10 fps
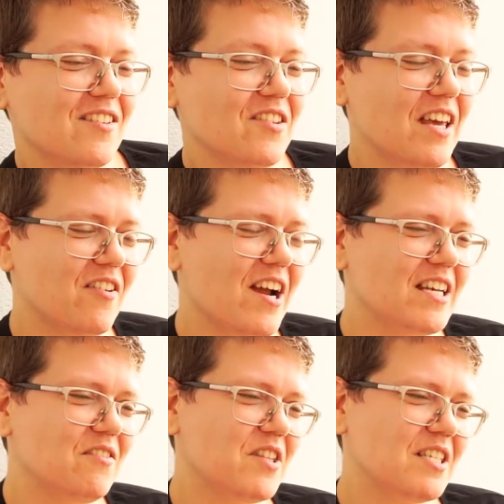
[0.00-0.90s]
On the other
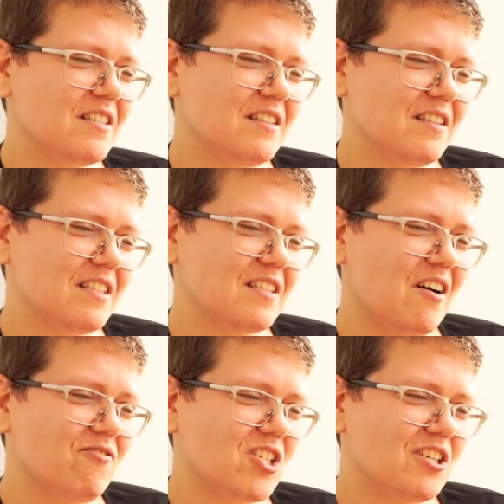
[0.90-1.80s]
end of this
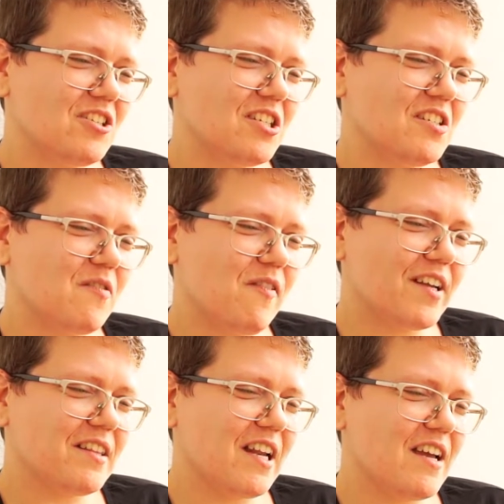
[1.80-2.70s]
conversation is the
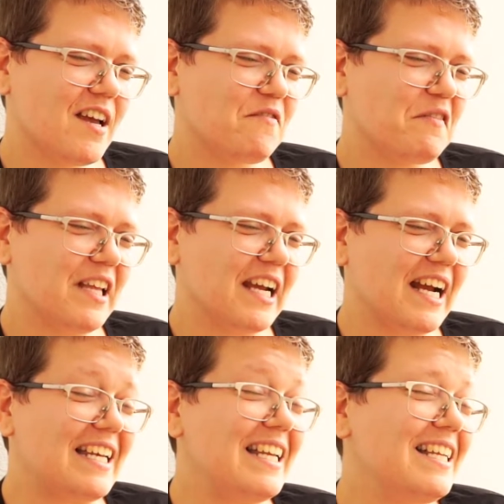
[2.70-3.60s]
fact that I feel like
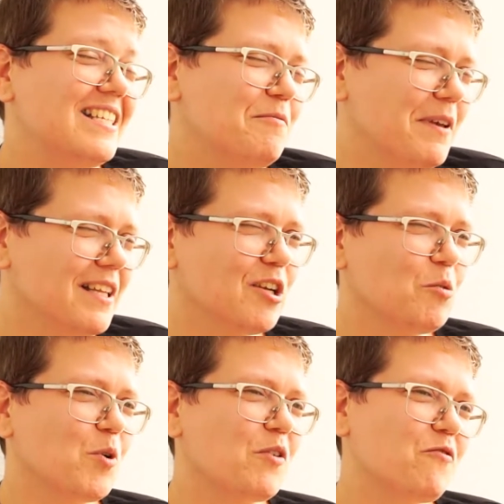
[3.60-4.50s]
I need to be a
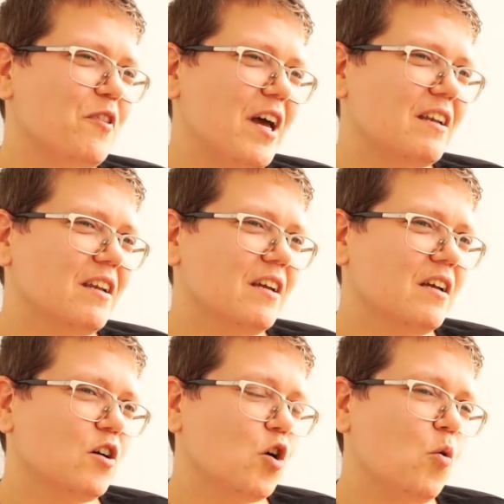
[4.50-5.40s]
little more of that
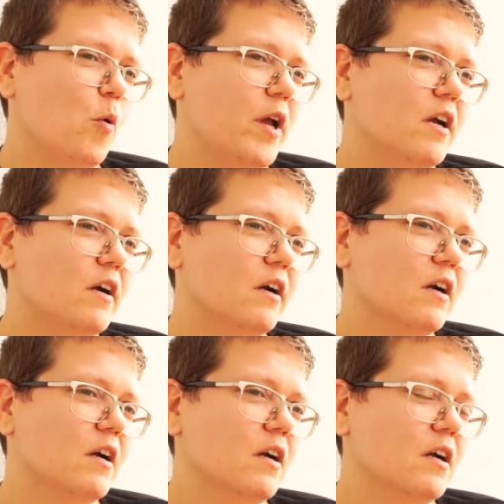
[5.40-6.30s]

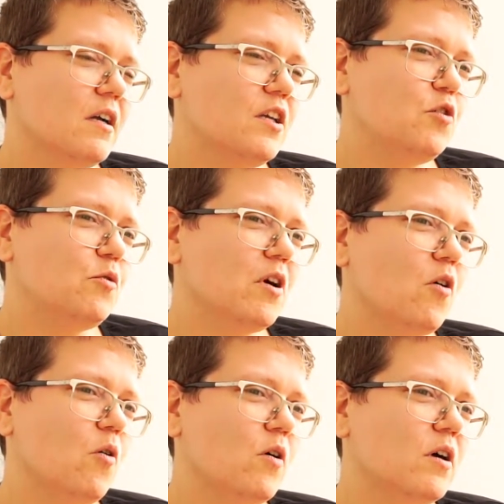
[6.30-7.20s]
queer
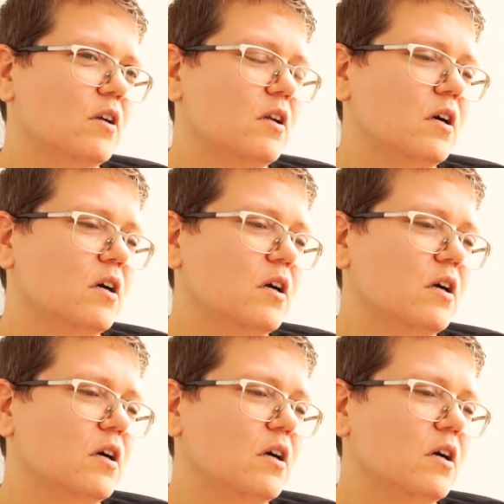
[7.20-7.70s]
unicorn,